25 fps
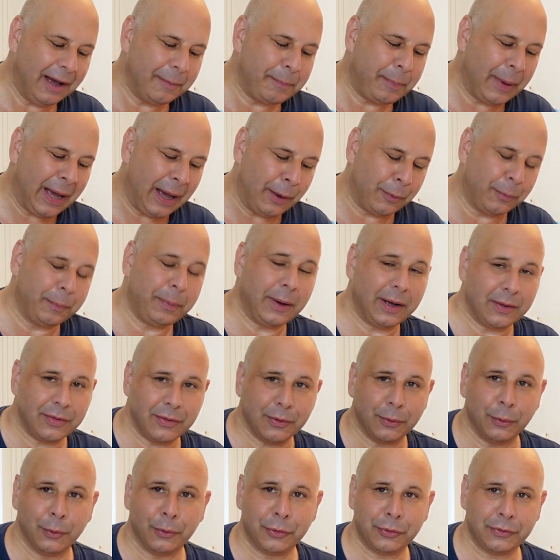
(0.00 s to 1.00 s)
bound by
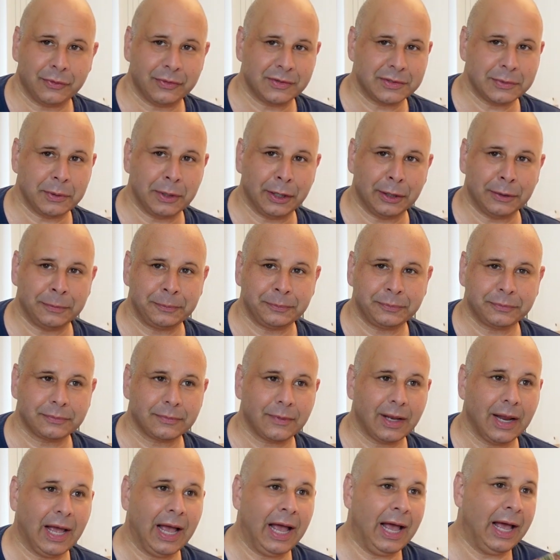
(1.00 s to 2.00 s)
the author as well,
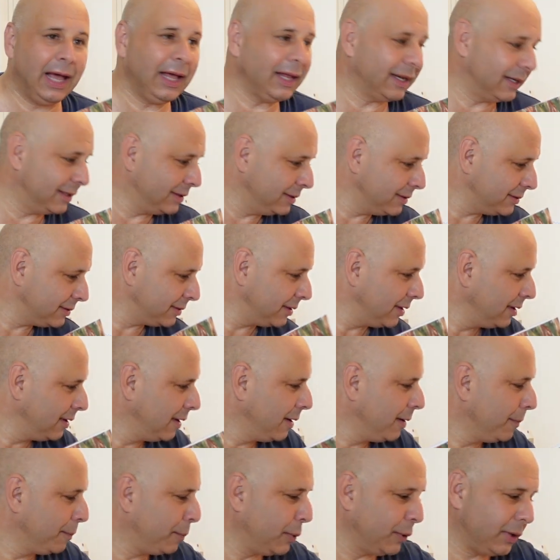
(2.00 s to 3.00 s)
and
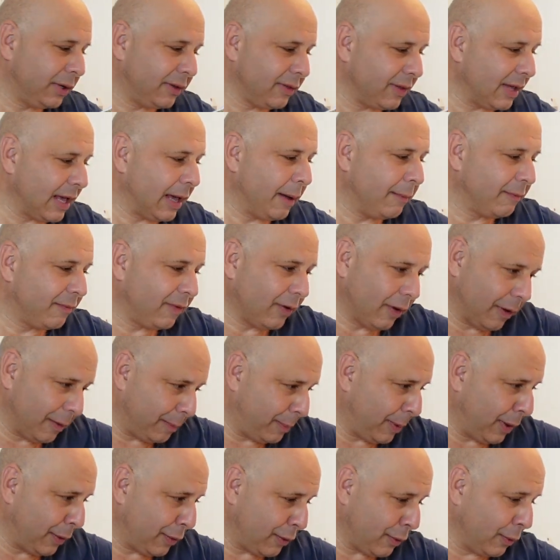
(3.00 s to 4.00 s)
put in the
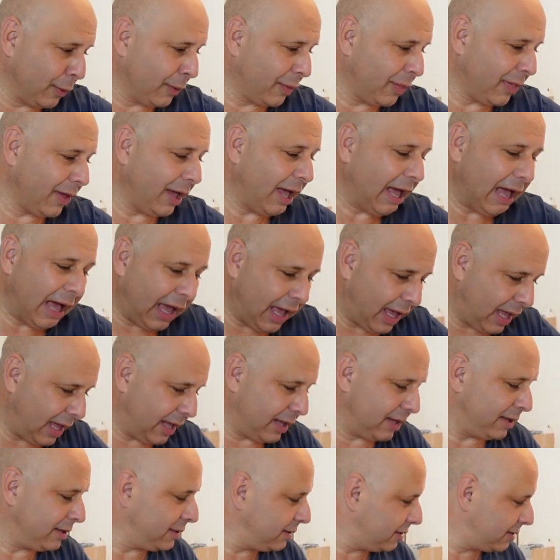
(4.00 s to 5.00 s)
envelope by the author,
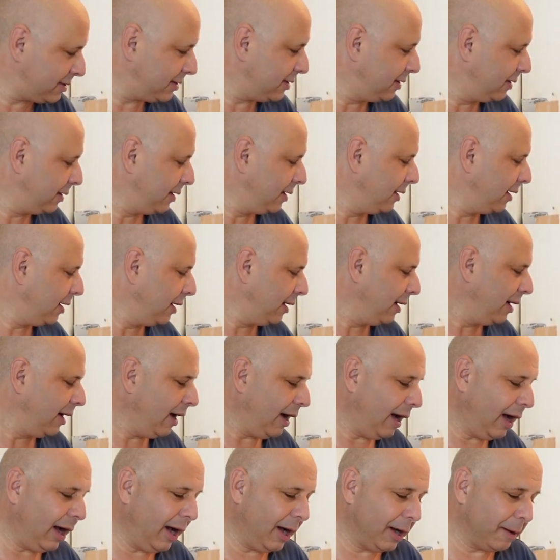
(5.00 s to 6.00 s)
and
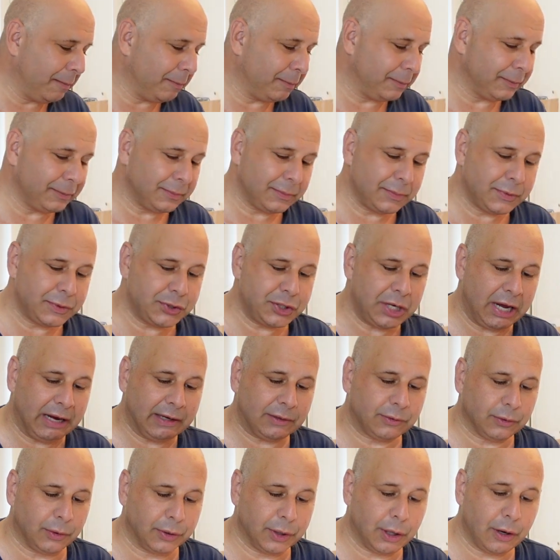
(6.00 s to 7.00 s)

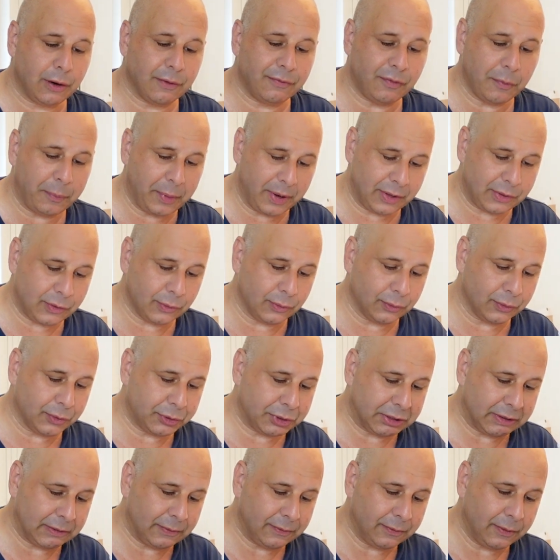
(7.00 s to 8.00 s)
checked on over by the
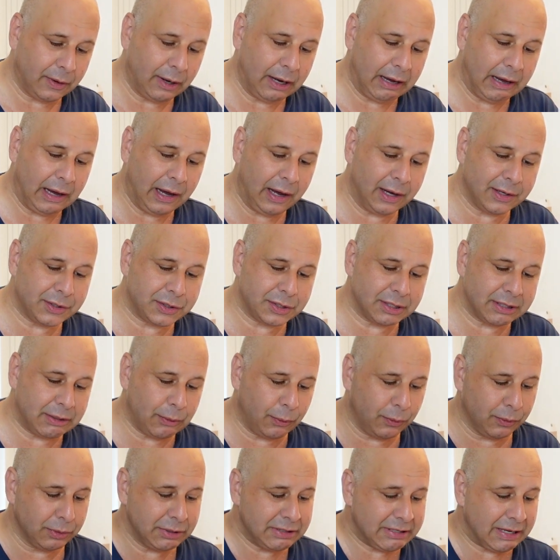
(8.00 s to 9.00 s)
author. I should
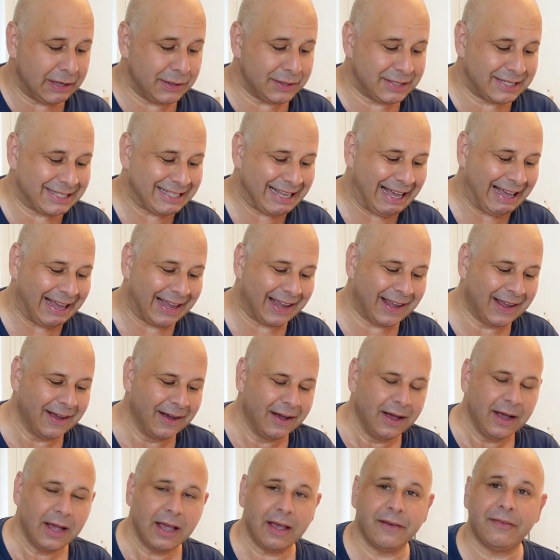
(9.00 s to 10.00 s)
also say,
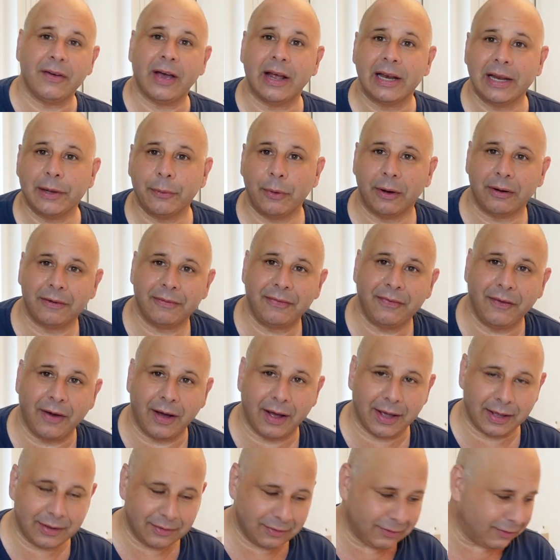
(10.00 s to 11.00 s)
if anyone
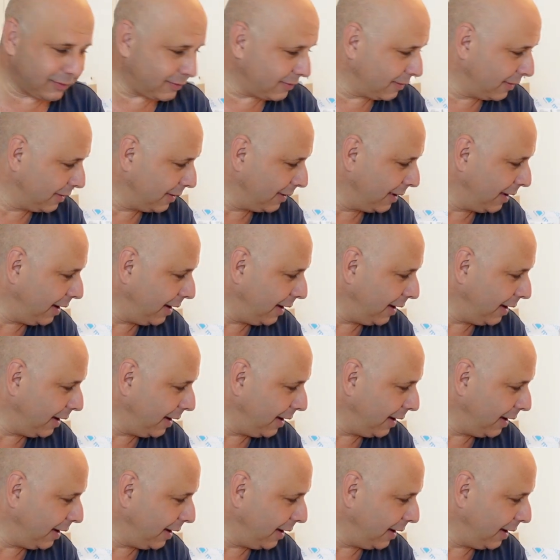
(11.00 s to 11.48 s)
finds,